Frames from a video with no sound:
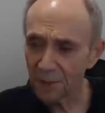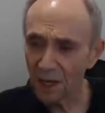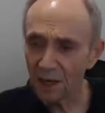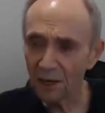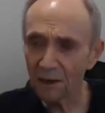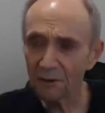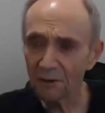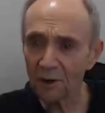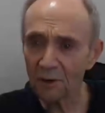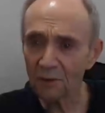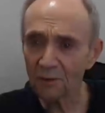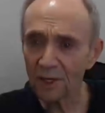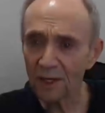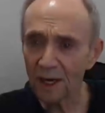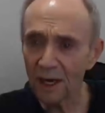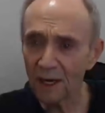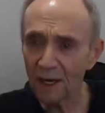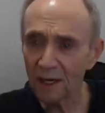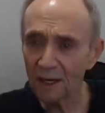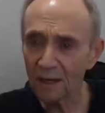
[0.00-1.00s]
power we
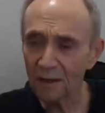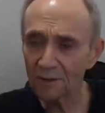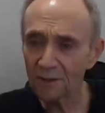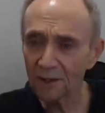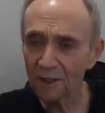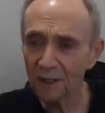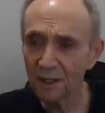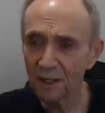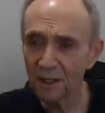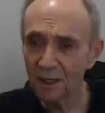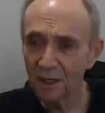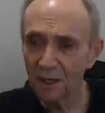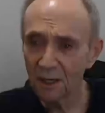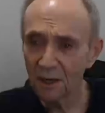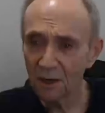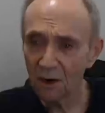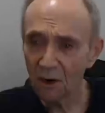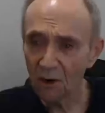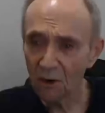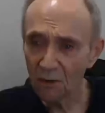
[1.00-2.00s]
have
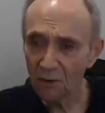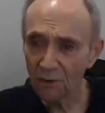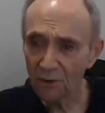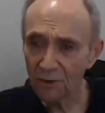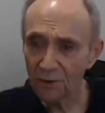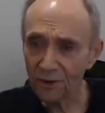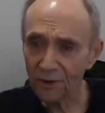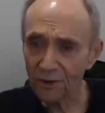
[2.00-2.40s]
over